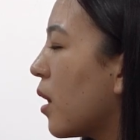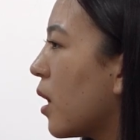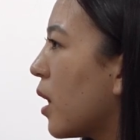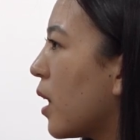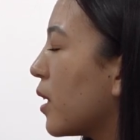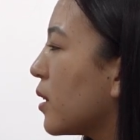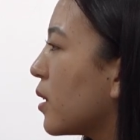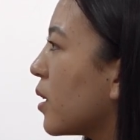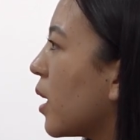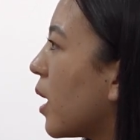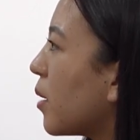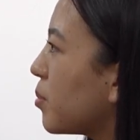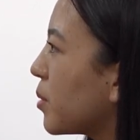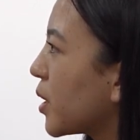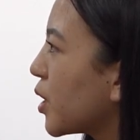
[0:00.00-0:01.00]
an
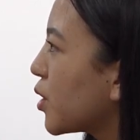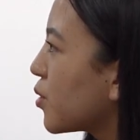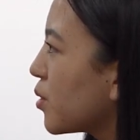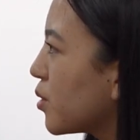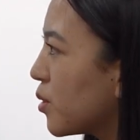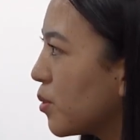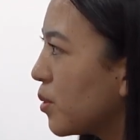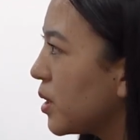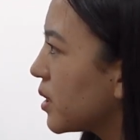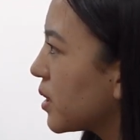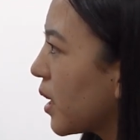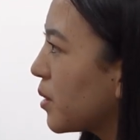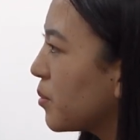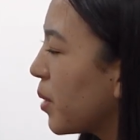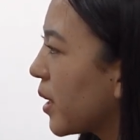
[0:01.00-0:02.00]
application duly
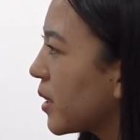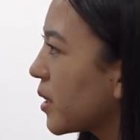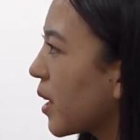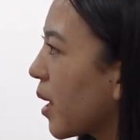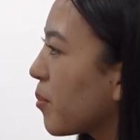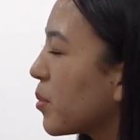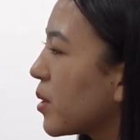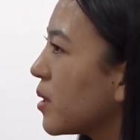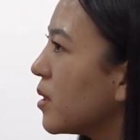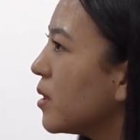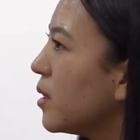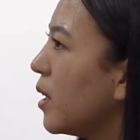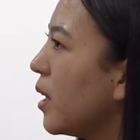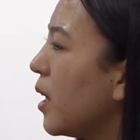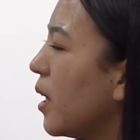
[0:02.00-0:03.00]
signed by the
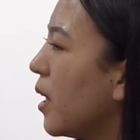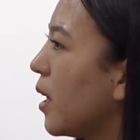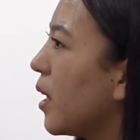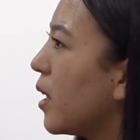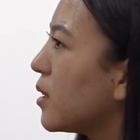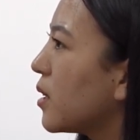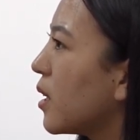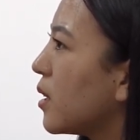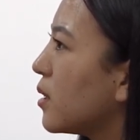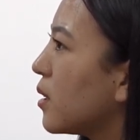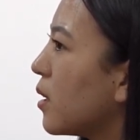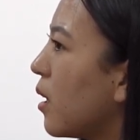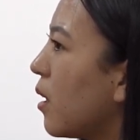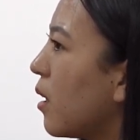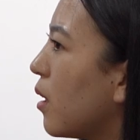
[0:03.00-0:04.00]
campaigner, and
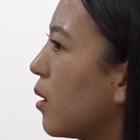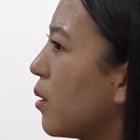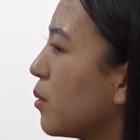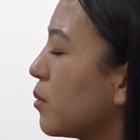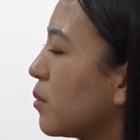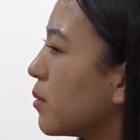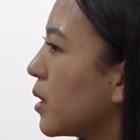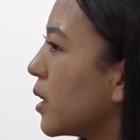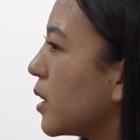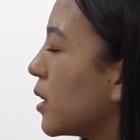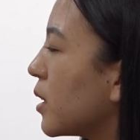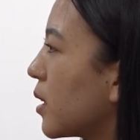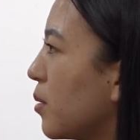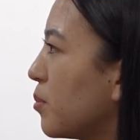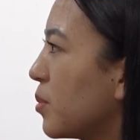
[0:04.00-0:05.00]
then
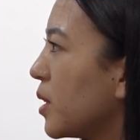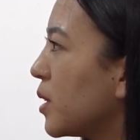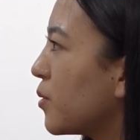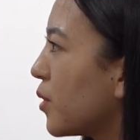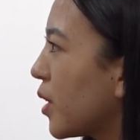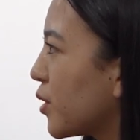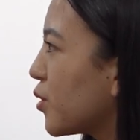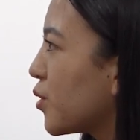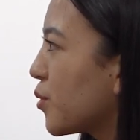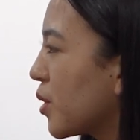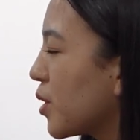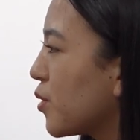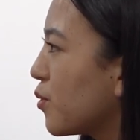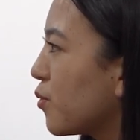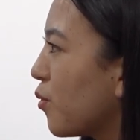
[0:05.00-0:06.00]
the complete
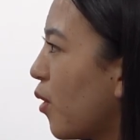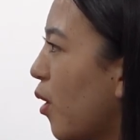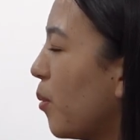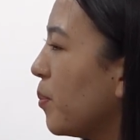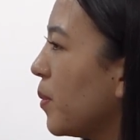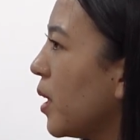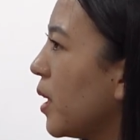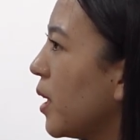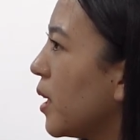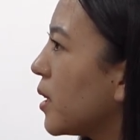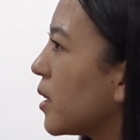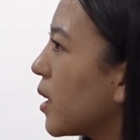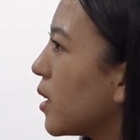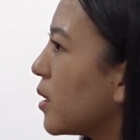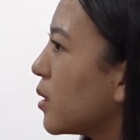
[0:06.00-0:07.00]
registration form.
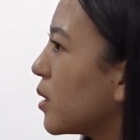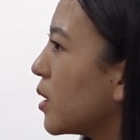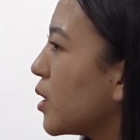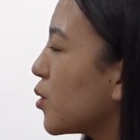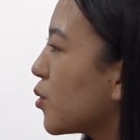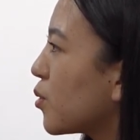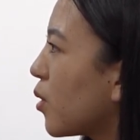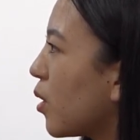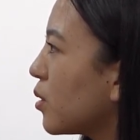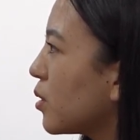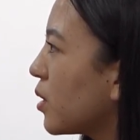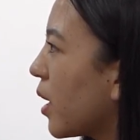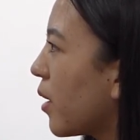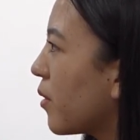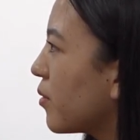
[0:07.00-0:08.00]
Then they should
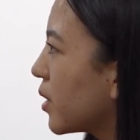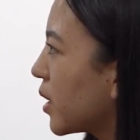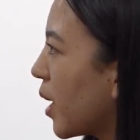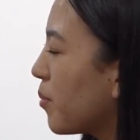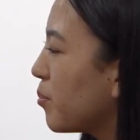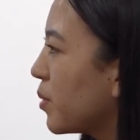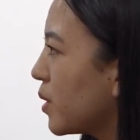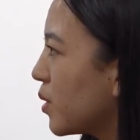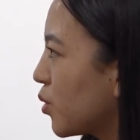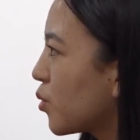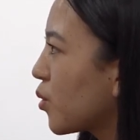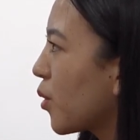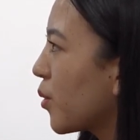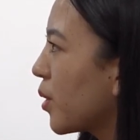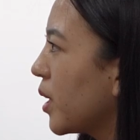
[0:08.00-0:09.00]
also have a campaign
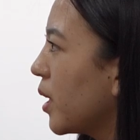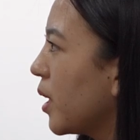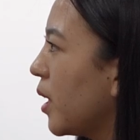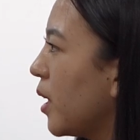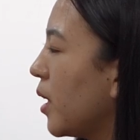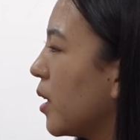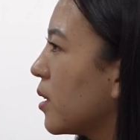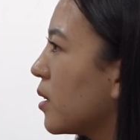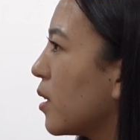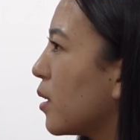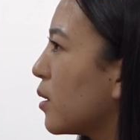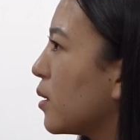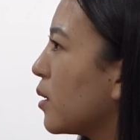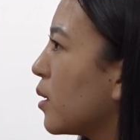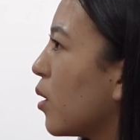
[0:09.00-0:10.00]
story.
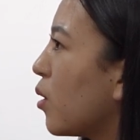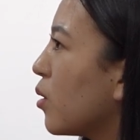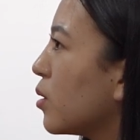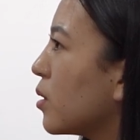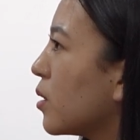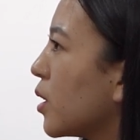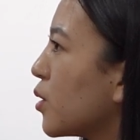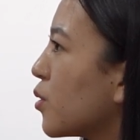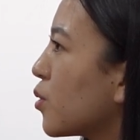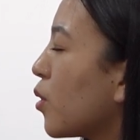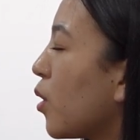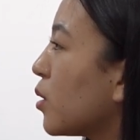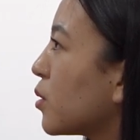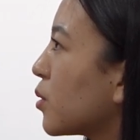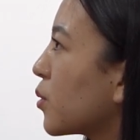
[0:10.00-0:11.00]
Then they should
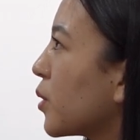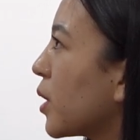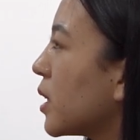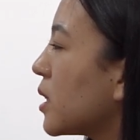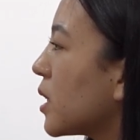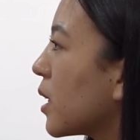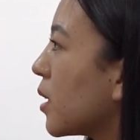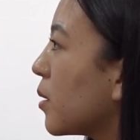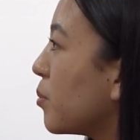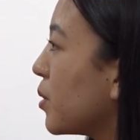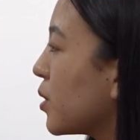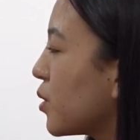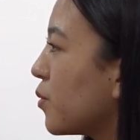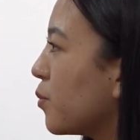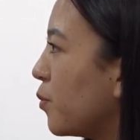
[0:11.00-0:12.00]
also create a
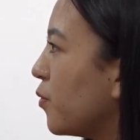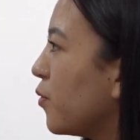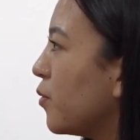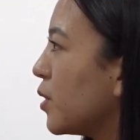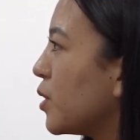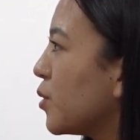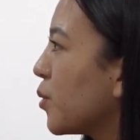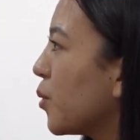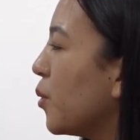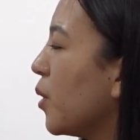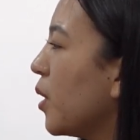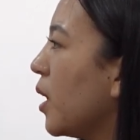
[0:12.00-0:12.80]
pitch video,